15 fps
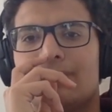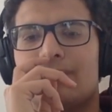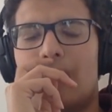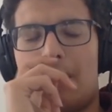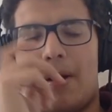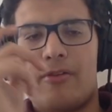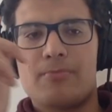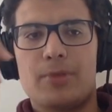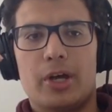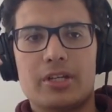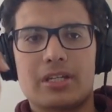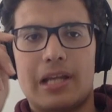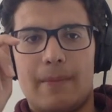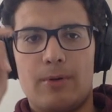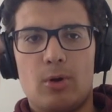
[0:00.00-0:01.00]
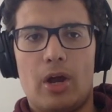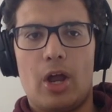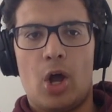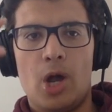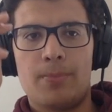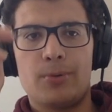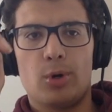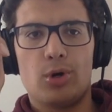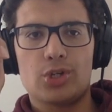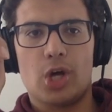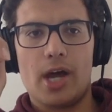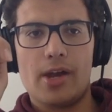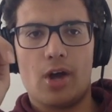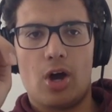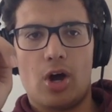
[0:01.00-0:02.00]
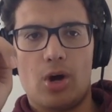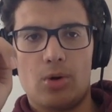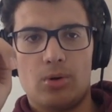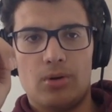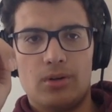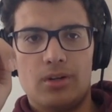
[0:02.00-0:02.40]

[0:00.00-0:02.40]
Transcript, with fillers: Apart from those in W A, I hope you all die in a hole.